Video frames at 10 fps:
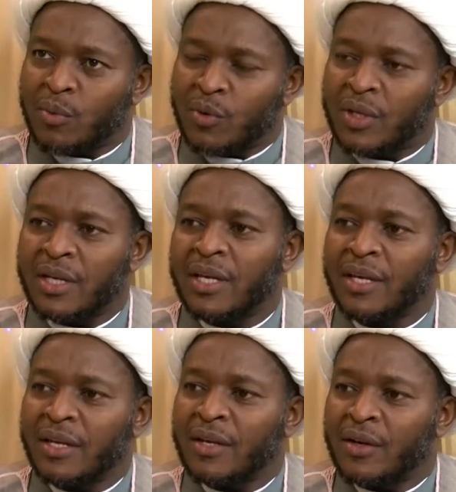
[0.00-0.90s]
on the
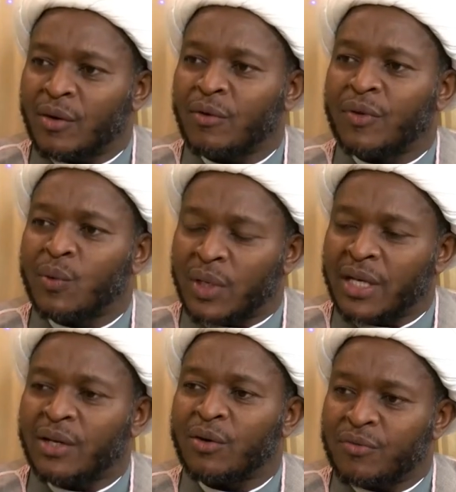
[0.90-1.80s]
day of the
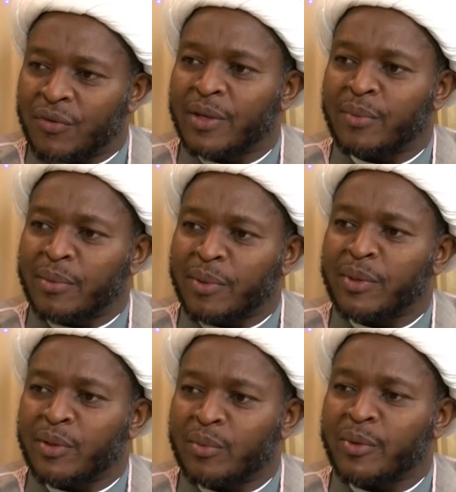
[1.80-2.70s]
wilad of Imam
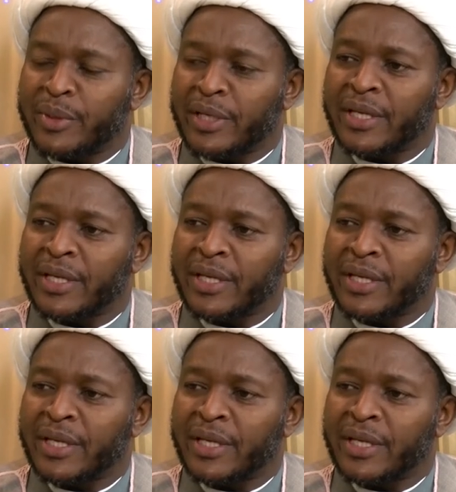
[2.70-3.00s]
Amir al-Mumineen.